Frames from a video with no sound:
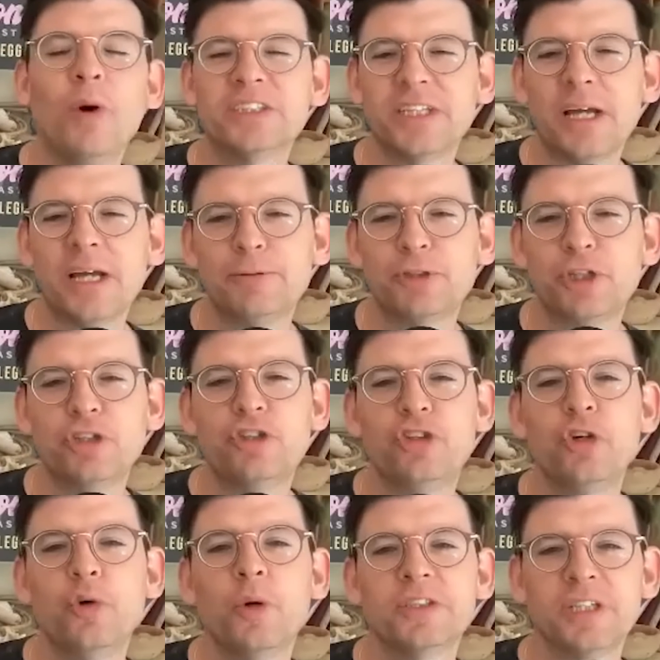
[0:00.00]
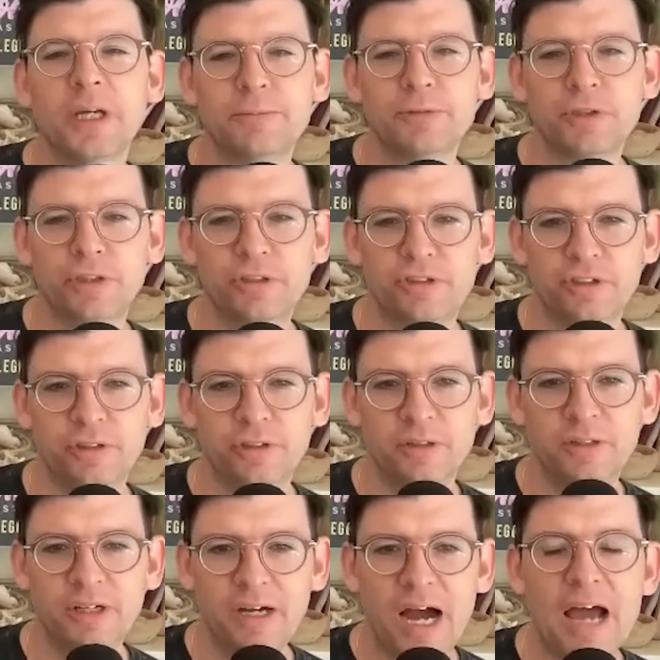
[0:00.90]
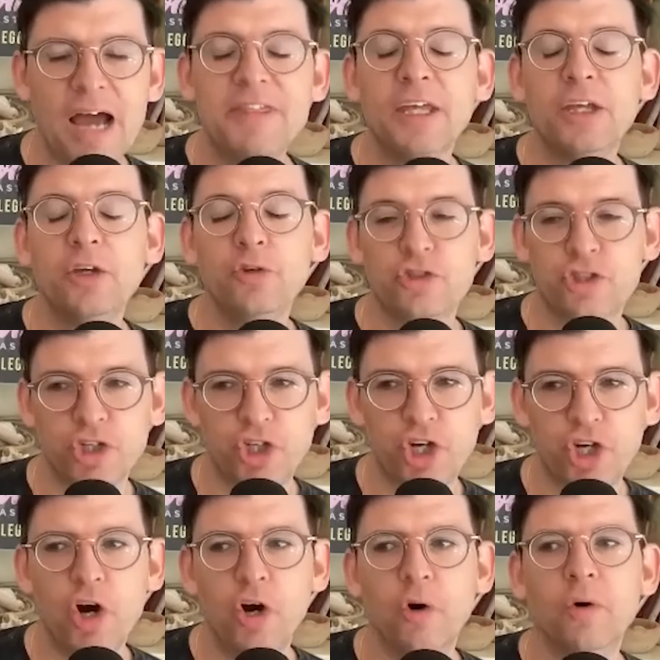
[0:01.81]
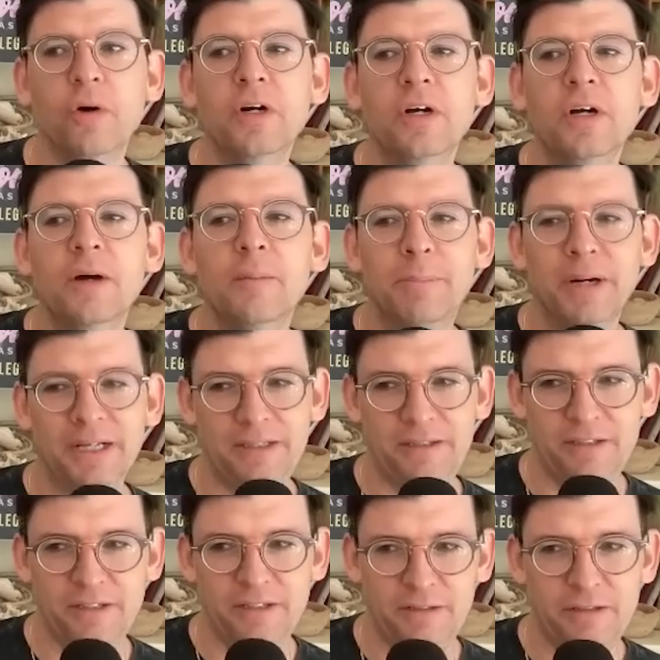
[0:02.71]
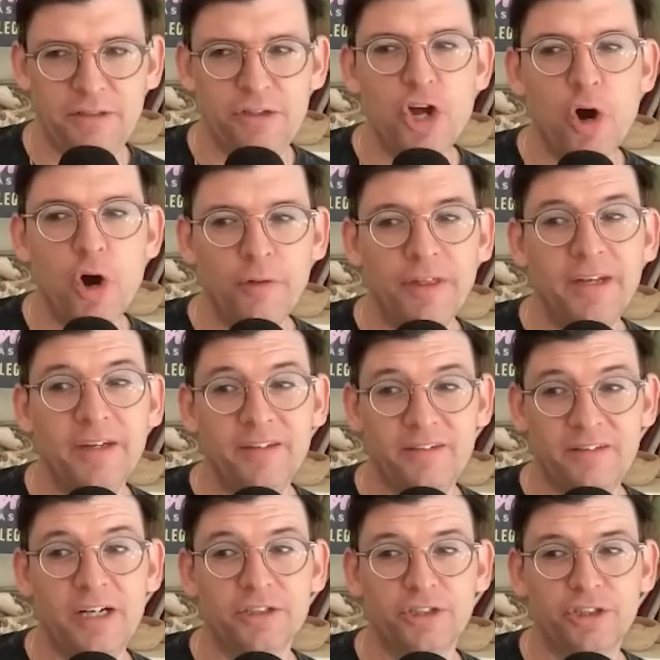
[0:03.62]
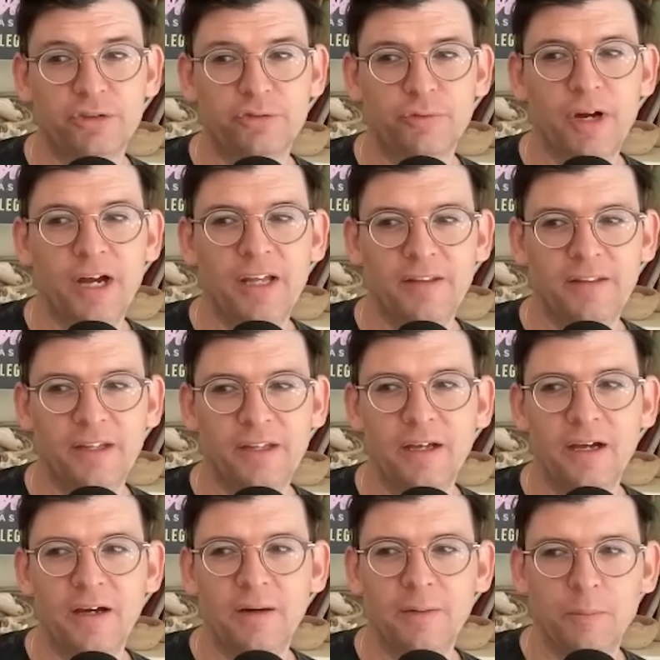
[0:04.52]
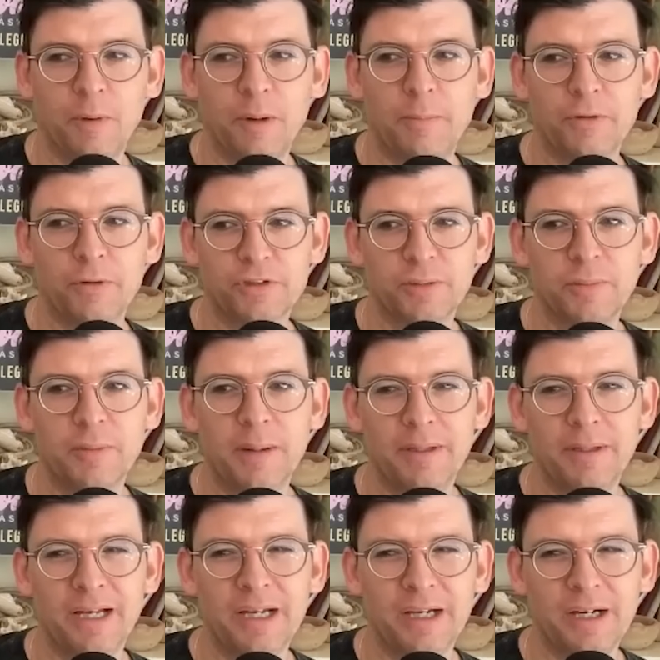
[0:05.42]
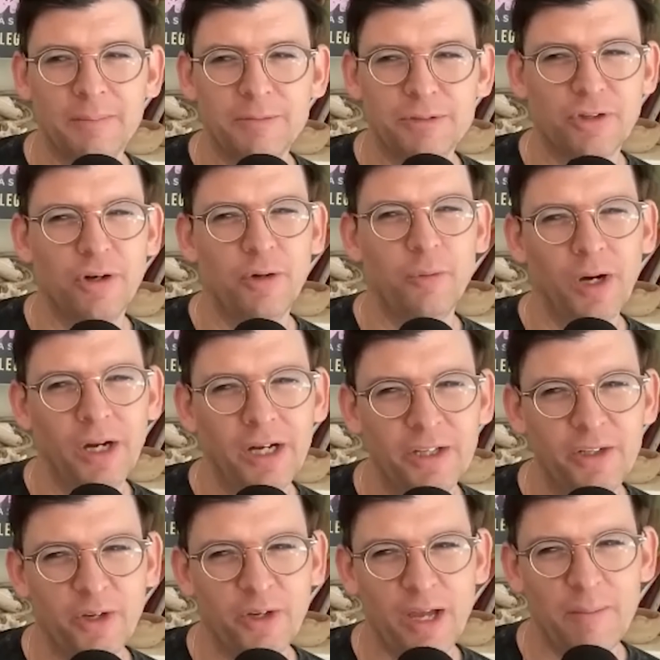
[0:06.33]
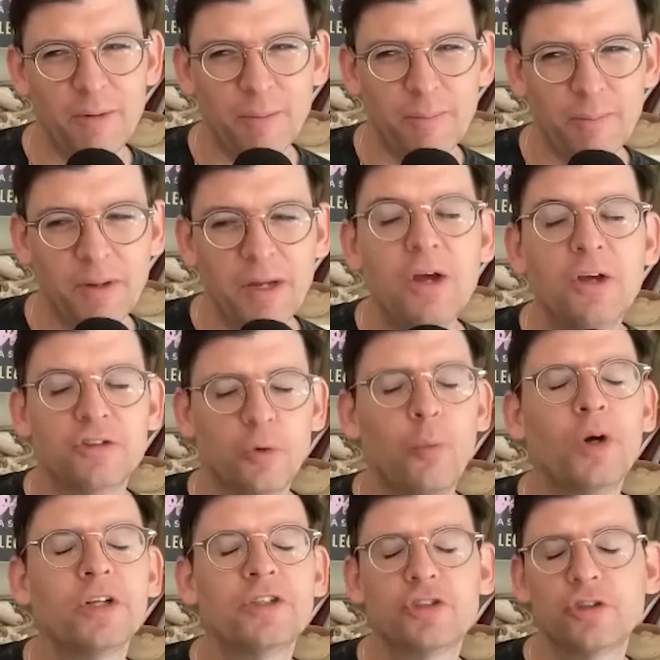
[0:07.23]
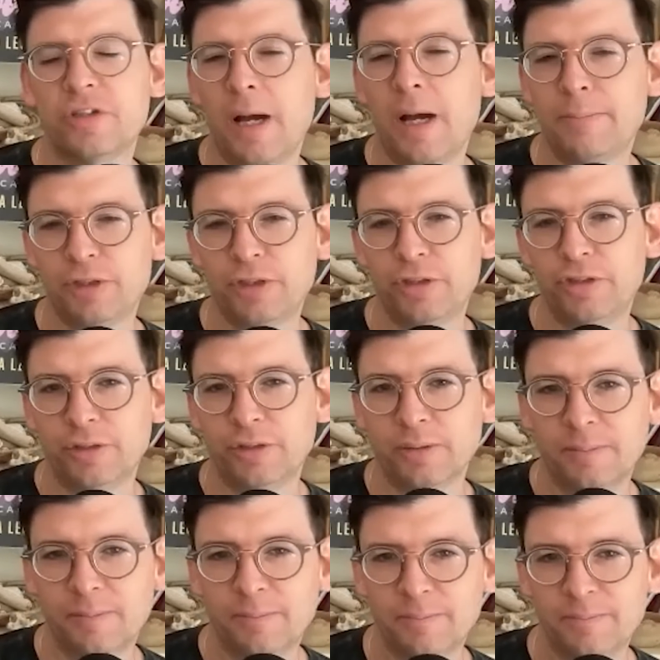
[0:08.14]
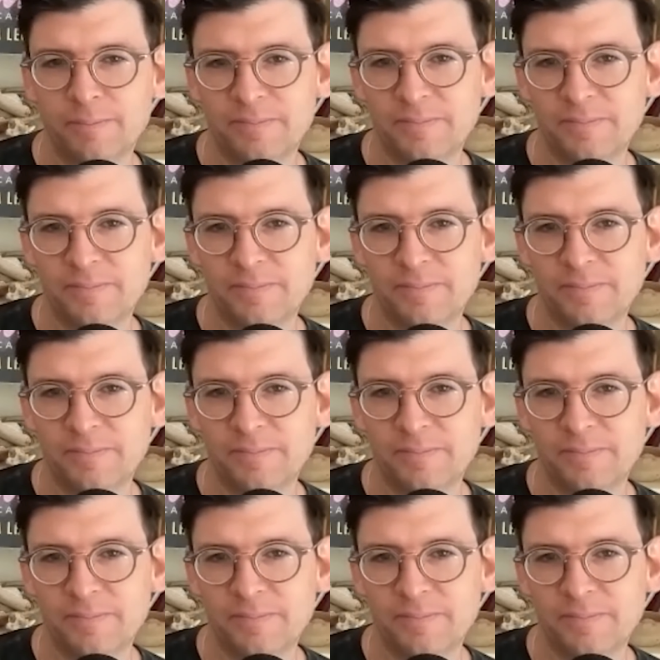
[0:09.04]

What's option two? I think you should go, but know that Natasha's right, that a person might be like, I'm sorry, what? You came here. So what's your option two?